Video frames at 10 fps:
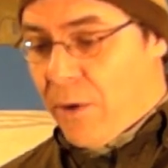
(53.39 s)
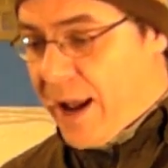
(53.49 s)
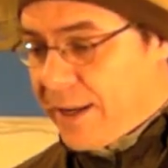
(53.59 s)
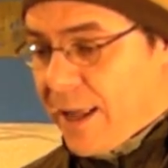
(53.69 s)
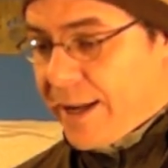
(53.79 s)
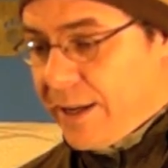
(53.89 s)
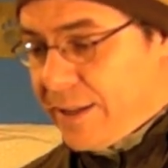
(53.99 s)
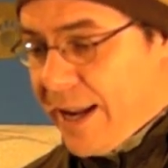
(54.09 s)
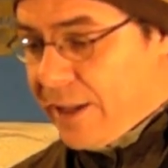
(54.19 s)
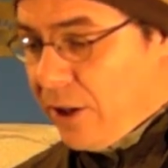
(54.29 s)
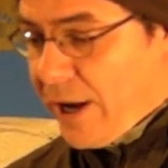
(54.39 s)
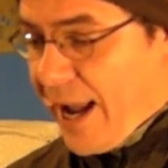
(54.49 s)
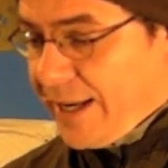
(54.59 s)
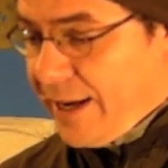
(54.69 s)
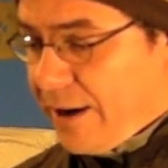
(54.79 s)
what I'd like you to take a look
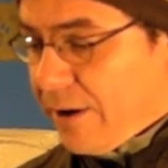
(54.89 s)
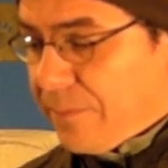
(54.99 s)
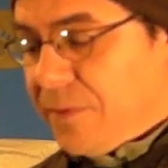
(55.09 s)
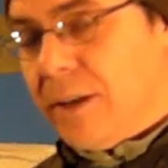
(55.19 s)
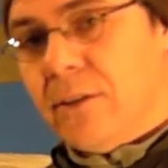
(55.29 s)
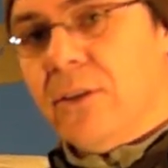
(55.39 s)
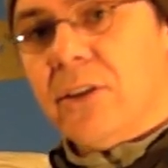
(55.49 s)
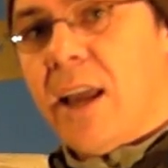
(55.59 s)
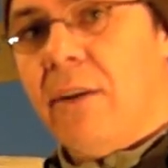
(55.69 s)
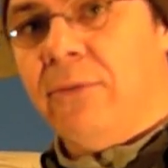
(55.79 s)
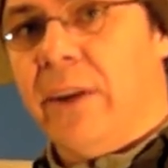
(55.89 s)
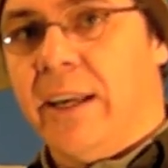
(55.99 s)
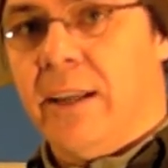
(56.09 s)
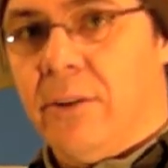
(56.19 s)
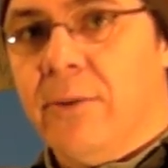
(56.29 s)
at here is instead of
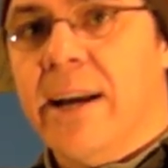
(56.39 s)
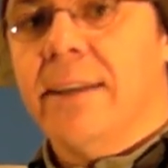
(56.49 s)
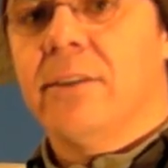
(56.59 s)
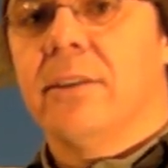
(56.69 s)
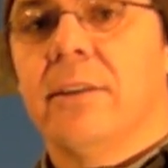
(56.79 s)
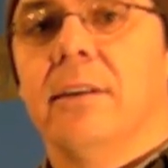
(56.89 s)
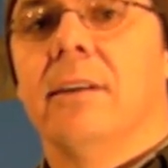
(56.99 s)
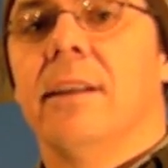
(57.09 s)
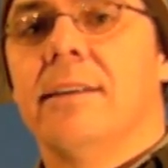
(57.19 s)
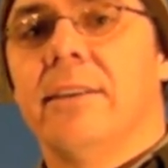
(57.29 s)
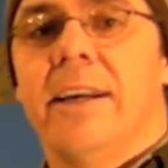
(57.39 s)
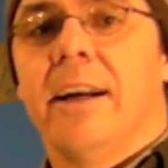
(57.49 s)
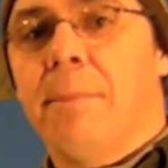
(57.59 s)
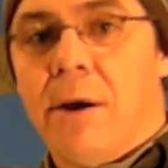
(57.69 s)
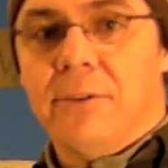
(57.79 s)
flicking the wrist, let's
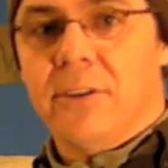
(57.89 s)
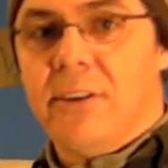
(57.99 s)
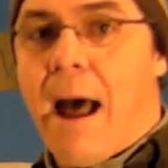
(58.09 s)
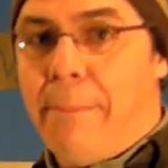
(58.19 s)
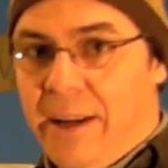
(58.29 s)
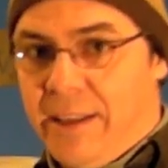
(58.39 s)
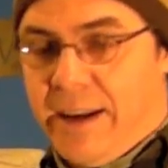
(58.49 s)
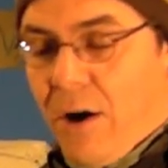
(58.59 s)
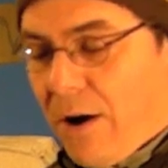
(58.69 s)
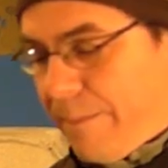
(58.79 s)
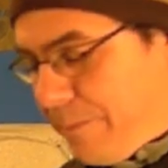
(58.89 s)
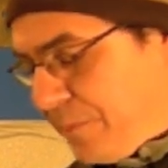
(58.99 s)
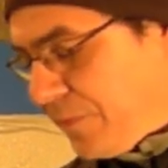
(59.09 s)
think about stopping the arm.